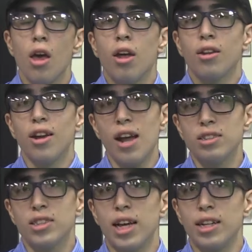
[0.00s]
The
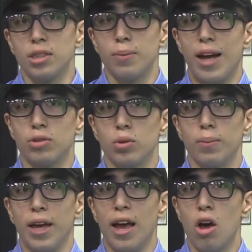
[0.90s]
next tennis match will
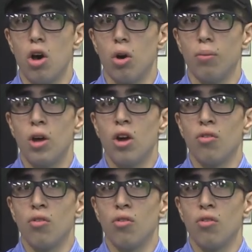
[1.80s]
be at home